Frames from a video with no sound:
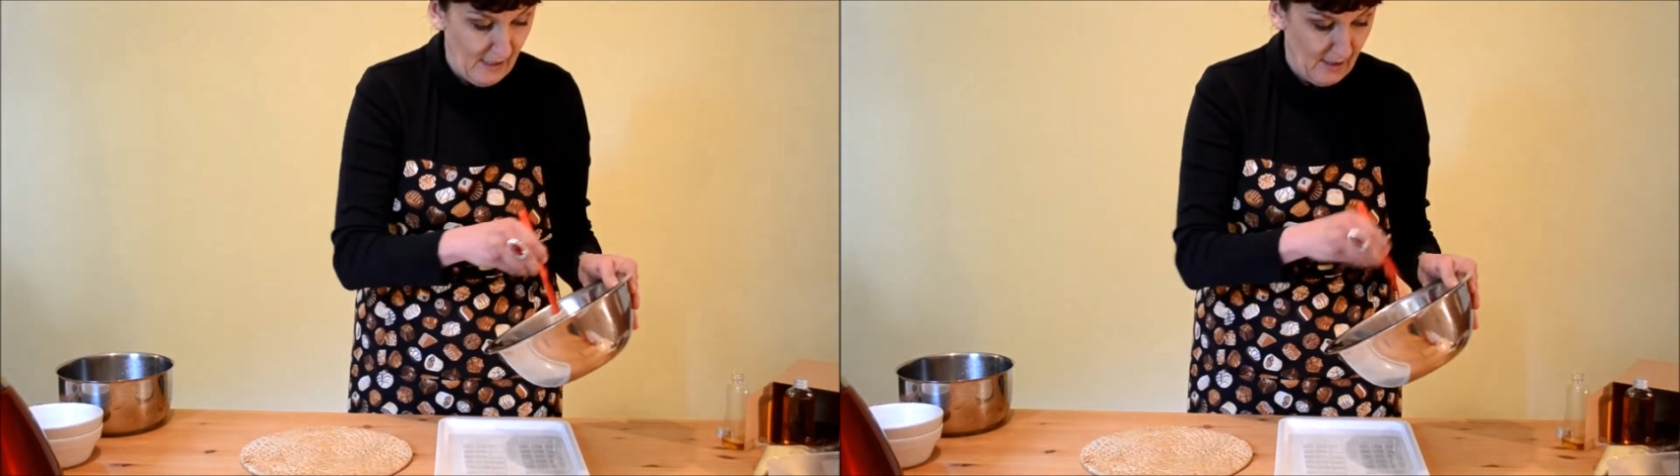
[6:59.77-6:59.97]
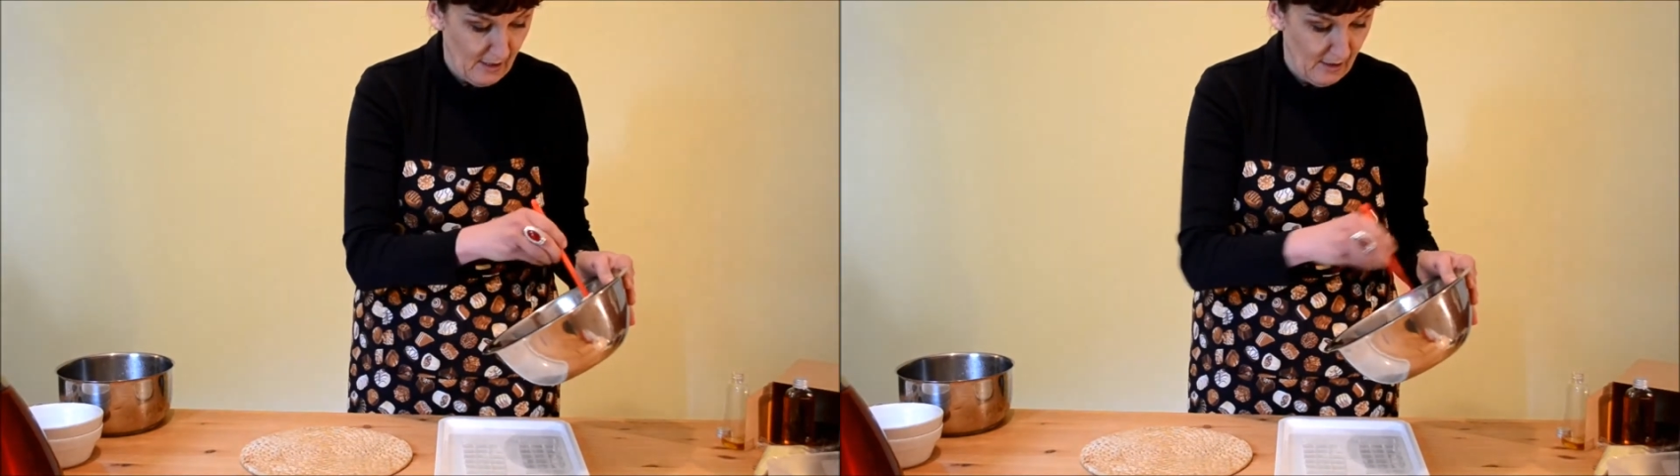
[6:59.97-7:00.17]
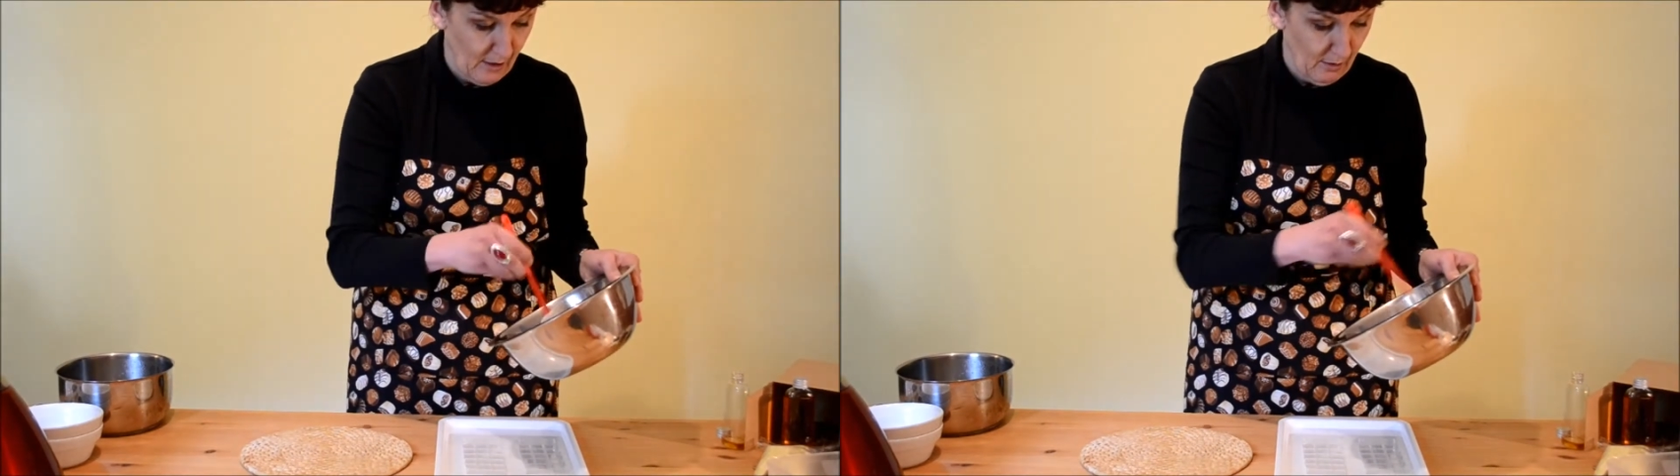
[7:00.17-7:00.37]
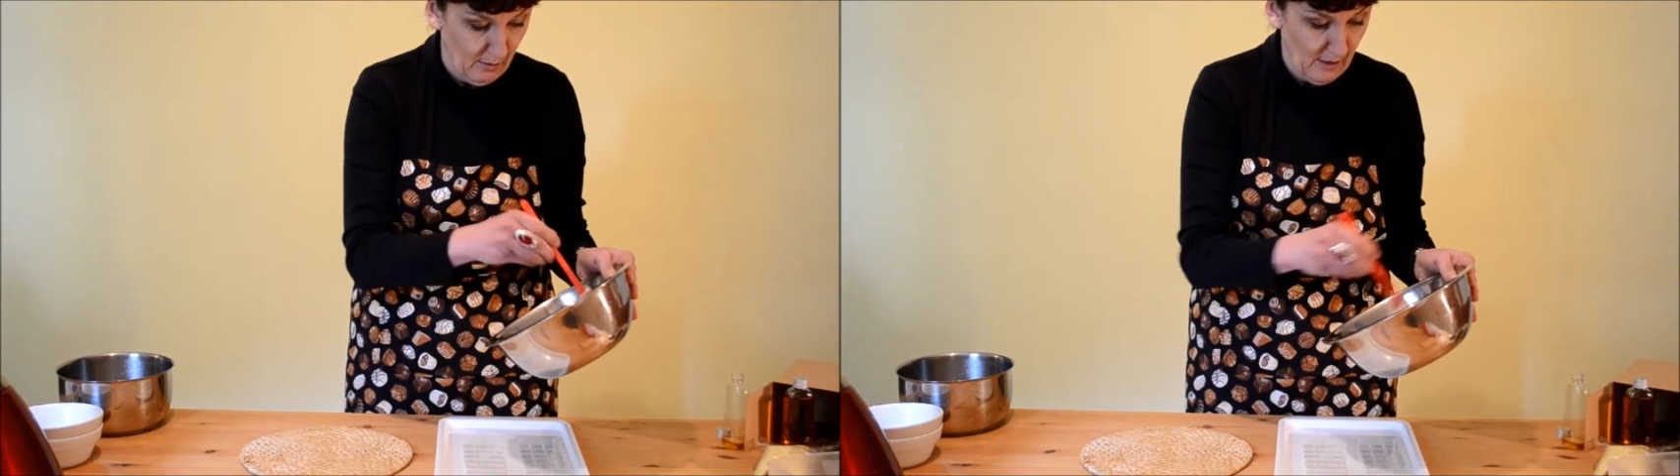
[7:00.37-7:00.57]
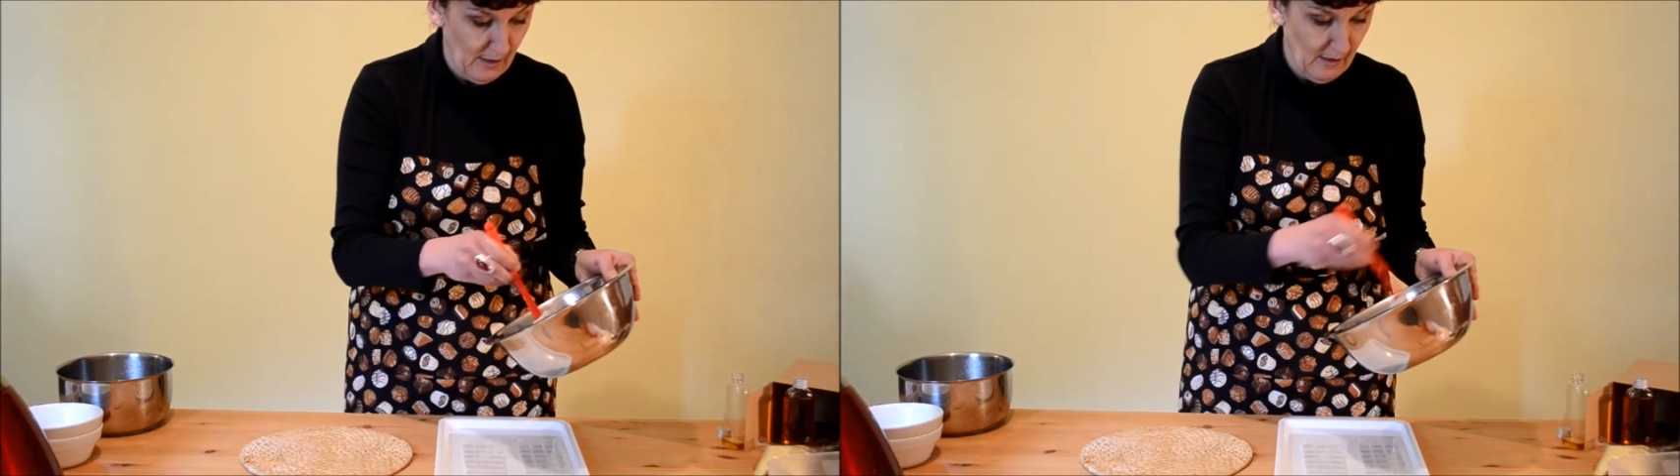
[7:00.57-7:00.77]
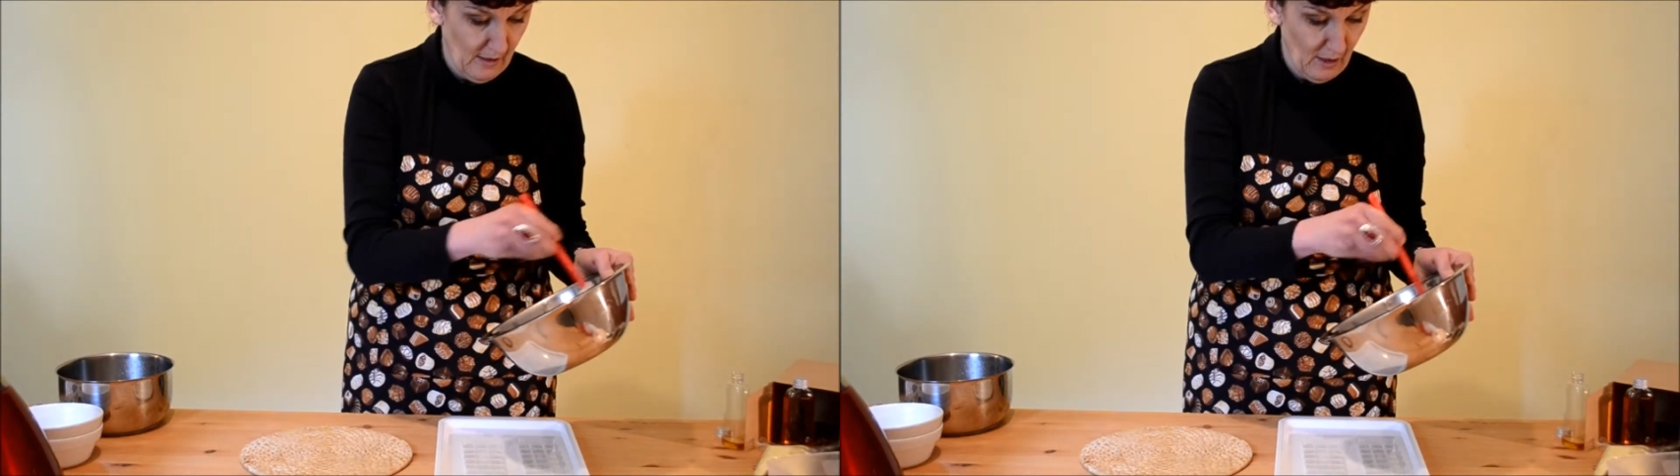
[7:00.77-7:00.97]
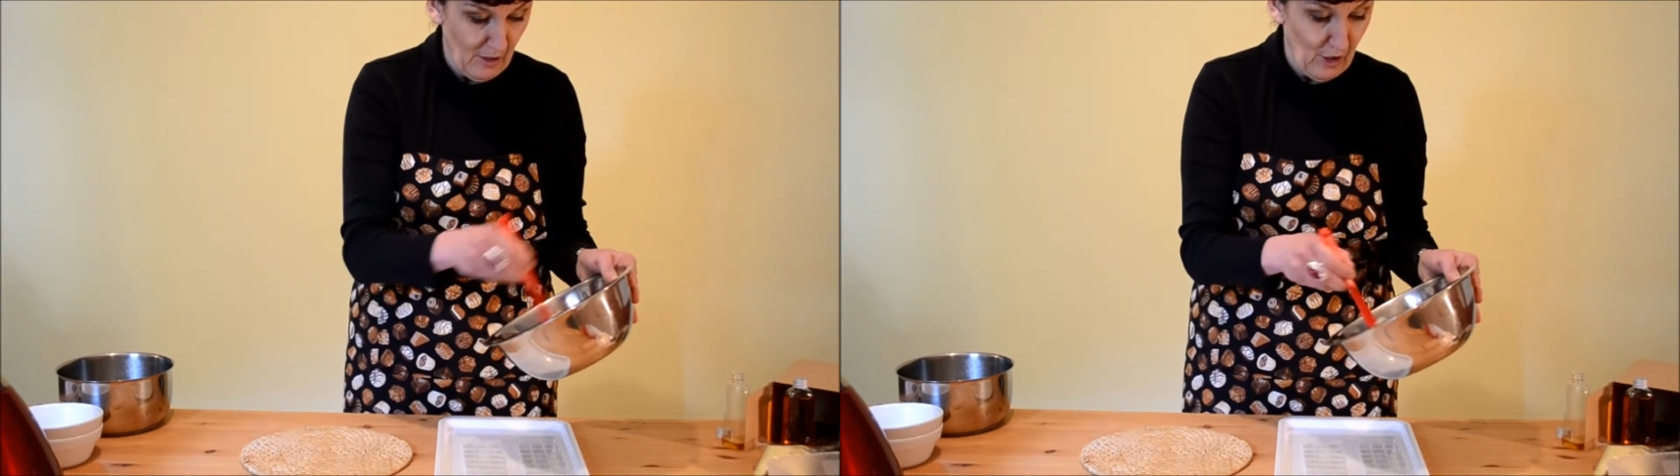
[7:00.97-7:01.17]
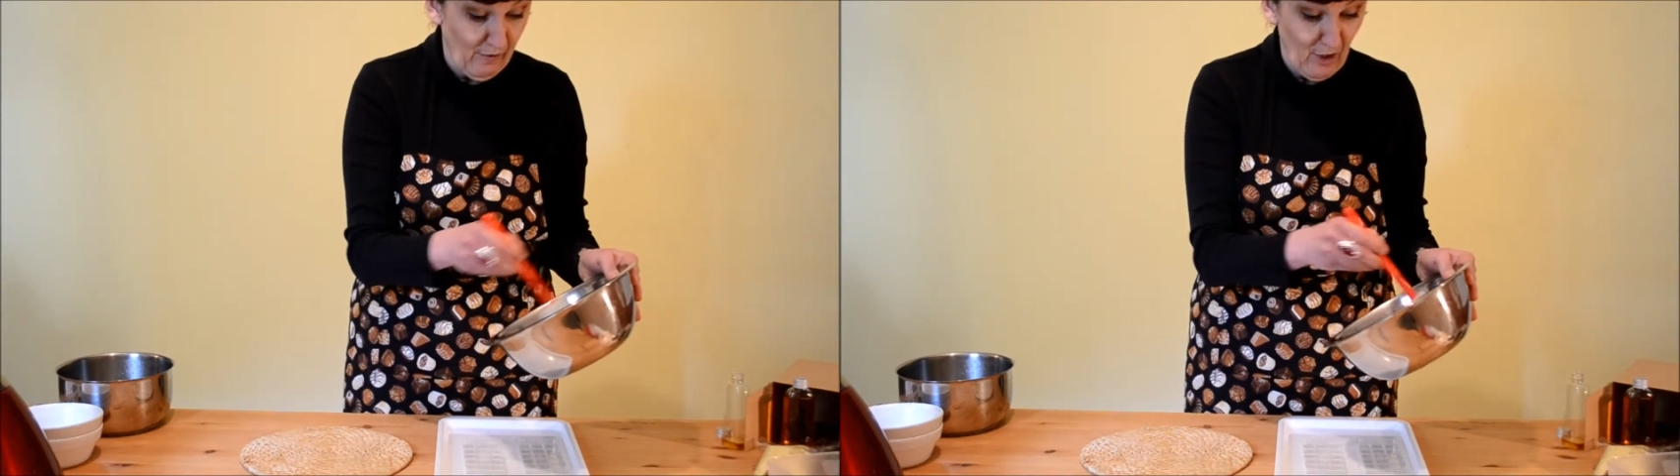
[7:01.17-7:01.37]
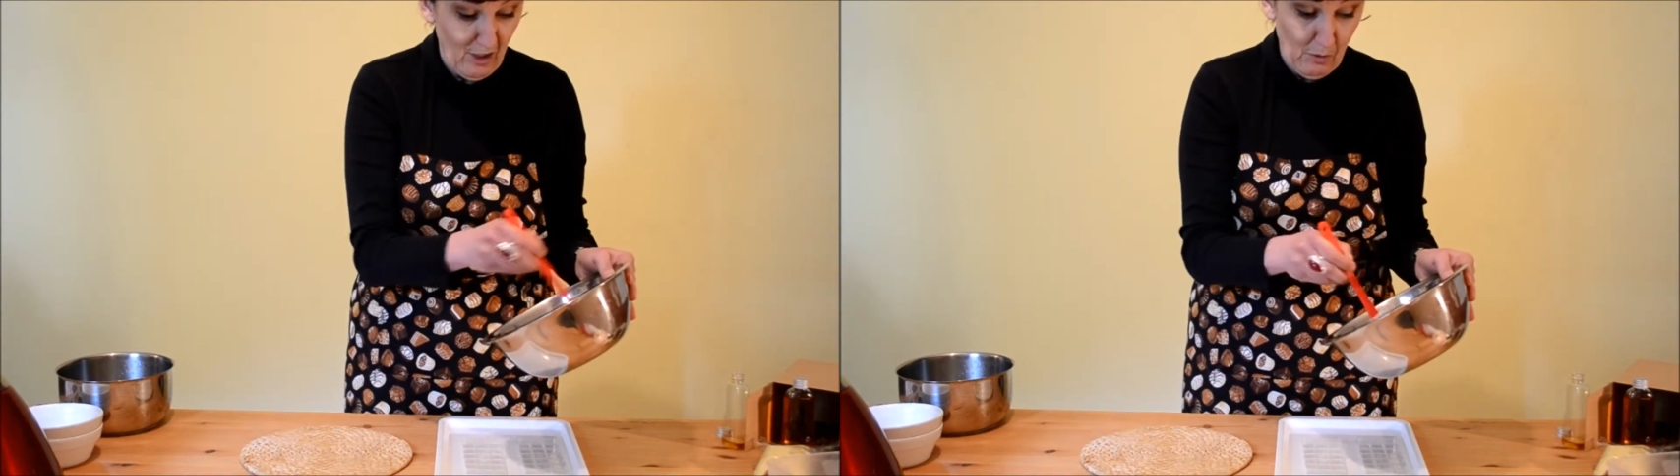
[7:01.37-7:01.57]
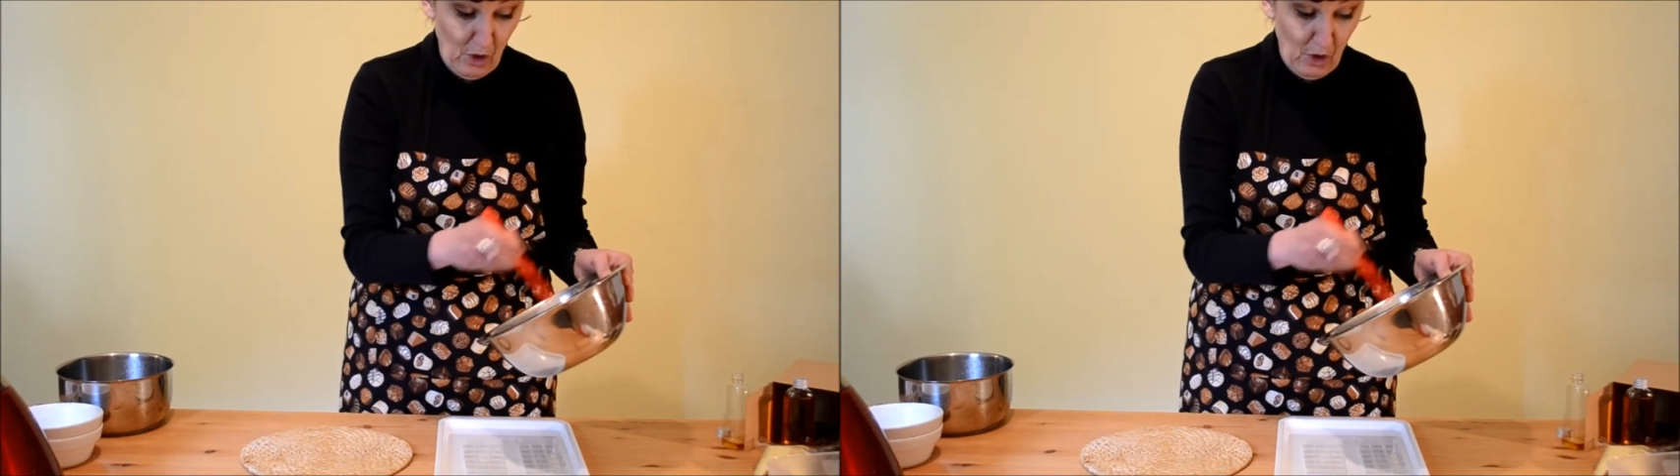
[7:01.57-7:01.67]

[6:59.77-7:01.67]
so especially if you're doing it with